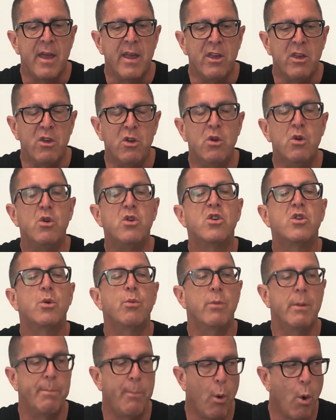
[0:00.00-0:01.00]
you should
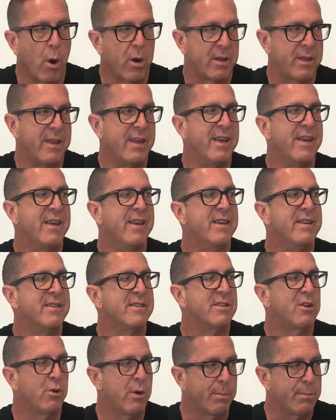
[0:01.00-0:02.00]
report
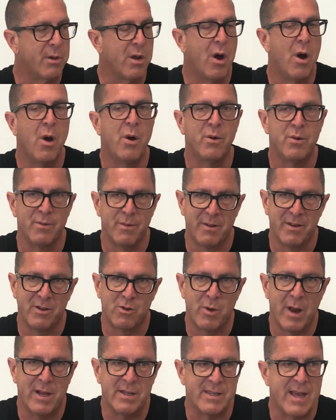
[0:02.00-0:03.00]
these crypto
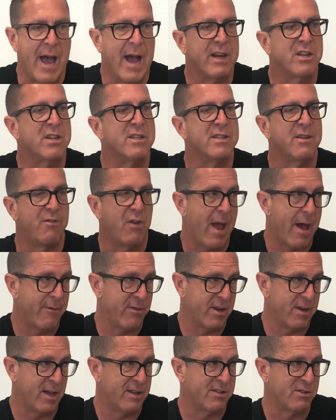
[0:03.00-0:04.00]
transactions if you
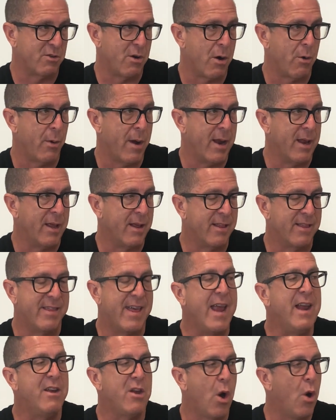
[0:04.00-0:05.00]
haven't done so already.
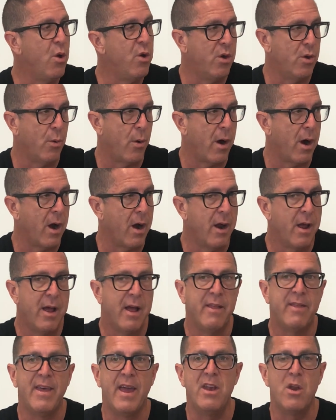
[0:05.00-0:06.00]
They know who you are,
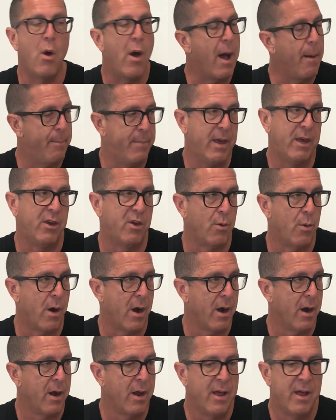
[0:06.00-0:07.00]
they know how big you
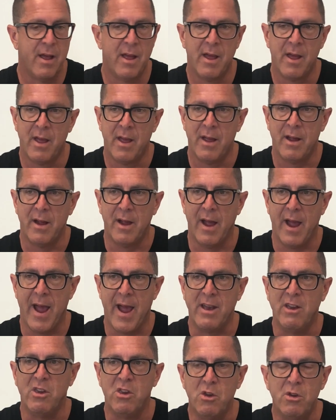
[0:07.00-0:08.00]
are,
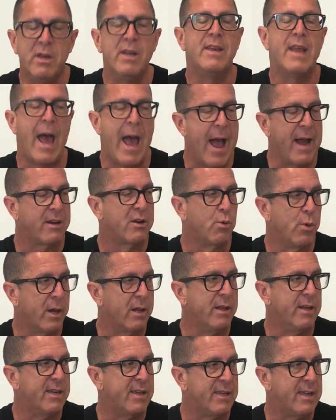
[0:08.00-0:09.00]
and you need to act
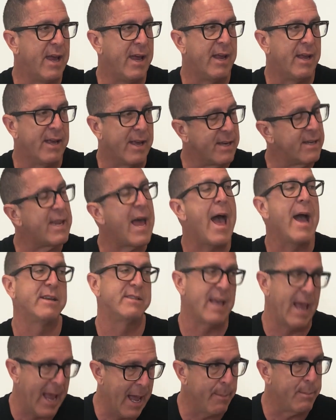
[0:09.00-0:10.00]
quickly to get tax
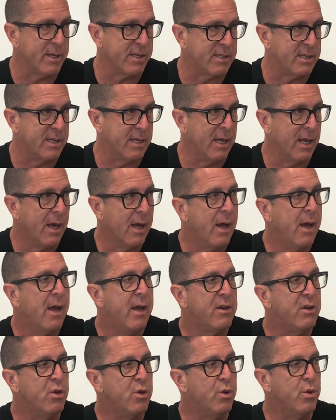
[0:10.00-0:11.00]
amnesty,
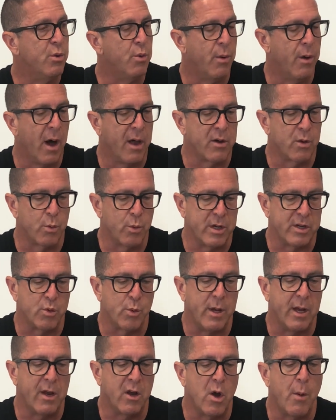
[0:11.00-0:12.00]
under which
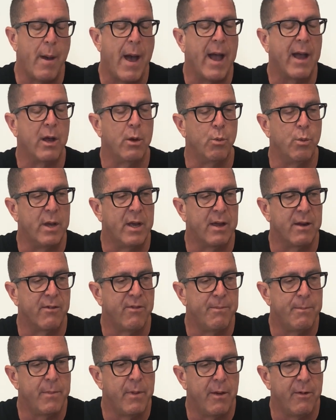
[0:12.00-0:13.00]
we can go back and we can
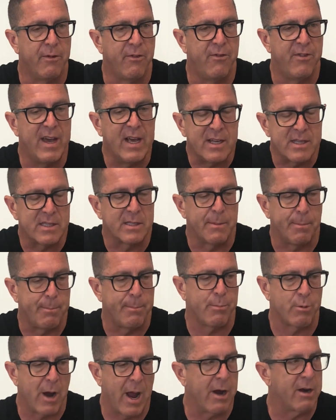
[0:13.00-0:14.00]
fix
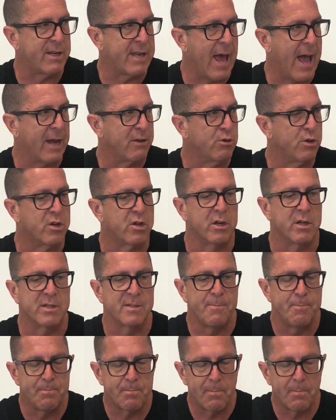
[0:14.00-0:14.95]
prior tax returns.